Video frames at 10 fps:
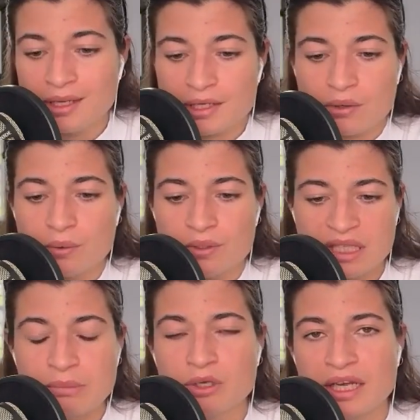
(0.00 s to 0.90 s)
So
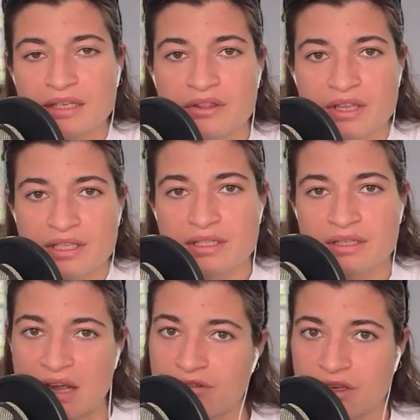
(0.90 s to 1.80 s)
simulating this
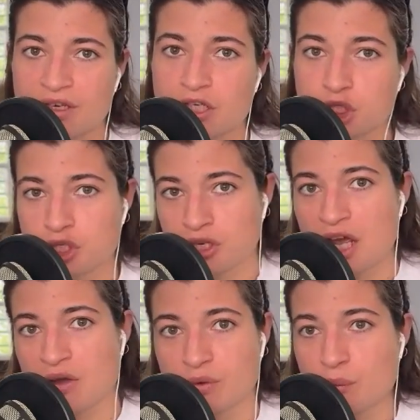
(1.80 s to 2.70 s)
definitely should
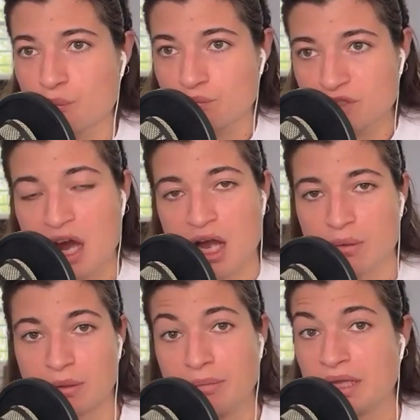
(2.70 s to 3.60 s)
have a
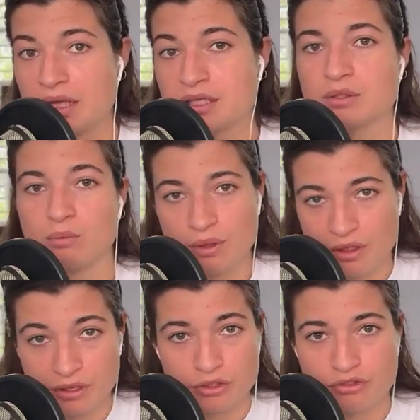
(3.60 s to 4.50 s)
time and place
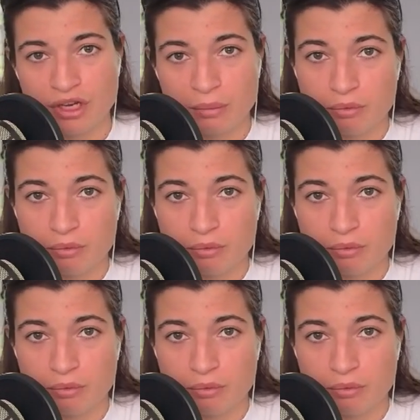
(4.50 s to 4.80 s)
within your training